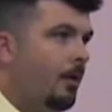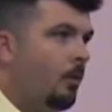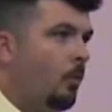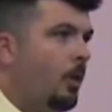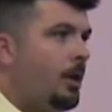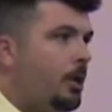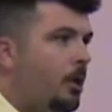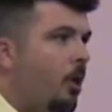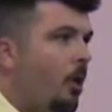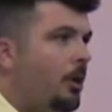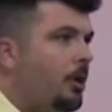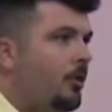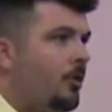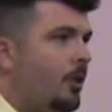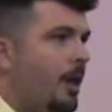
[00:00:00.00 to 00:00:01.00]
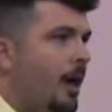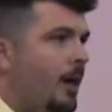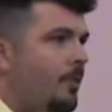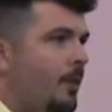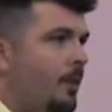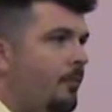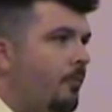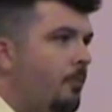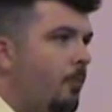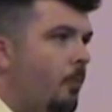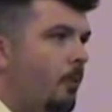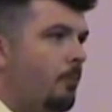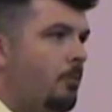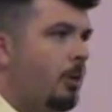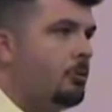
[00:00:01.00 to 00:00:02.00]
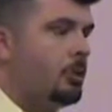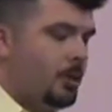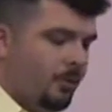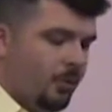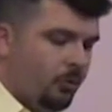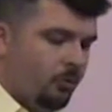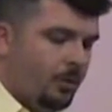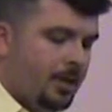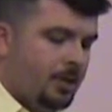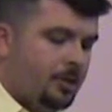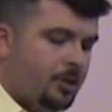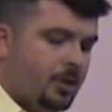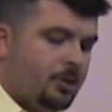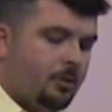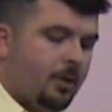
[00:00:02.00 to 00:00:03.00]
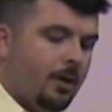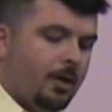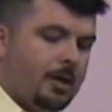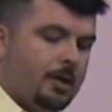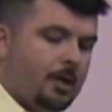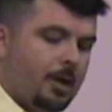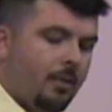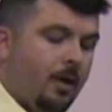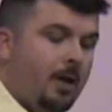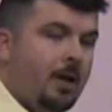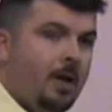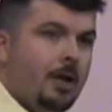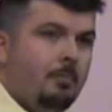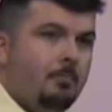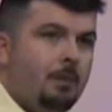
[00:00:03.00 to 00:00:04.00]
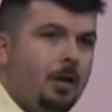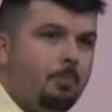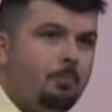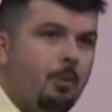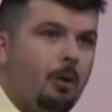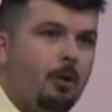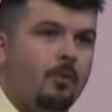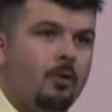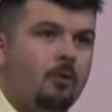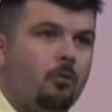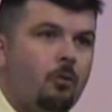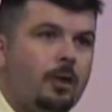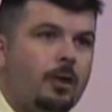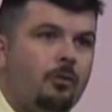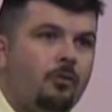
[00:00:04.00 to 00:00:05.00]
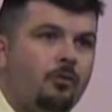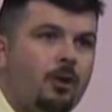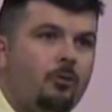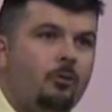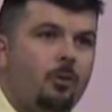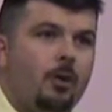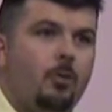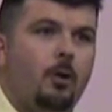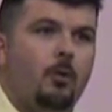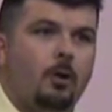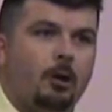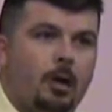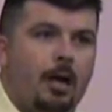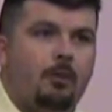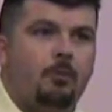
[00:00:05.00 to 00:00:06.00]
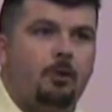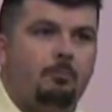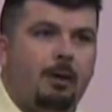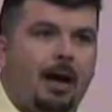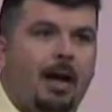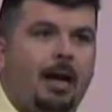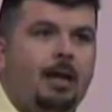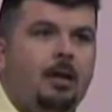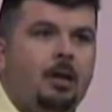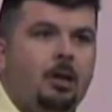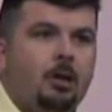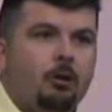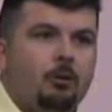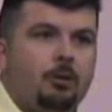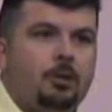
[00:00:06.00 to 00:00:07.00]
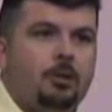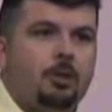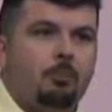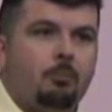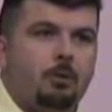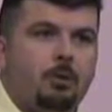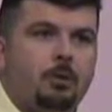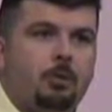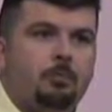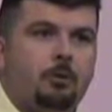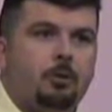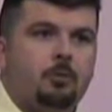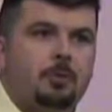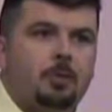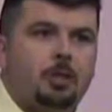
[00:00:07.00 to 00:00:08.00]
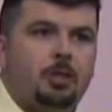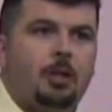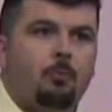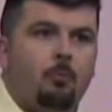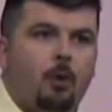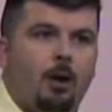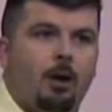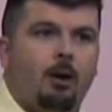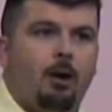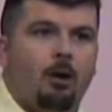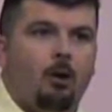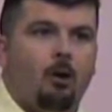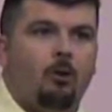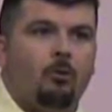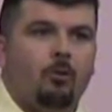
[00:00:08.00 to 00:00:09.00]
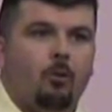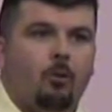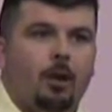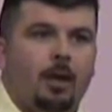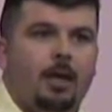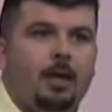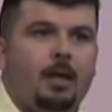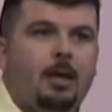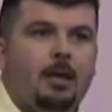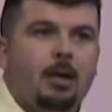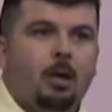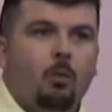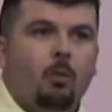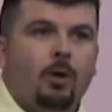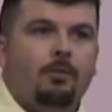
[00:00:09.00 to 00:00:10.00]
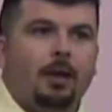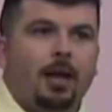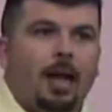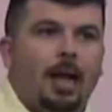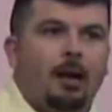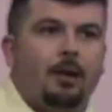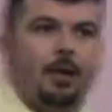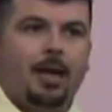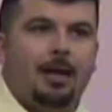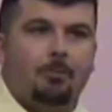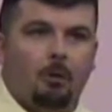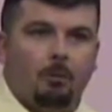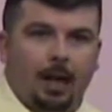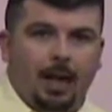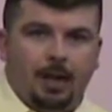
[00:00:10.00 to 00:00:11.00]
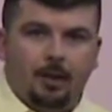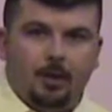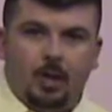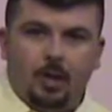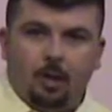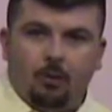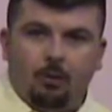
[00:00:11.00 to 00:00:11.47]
We could argue tonight that for most of the 20th century, or at least into the mid part of the 20th century, we were governed by Christian principles, but somewhere along the way, we've allowed immorality to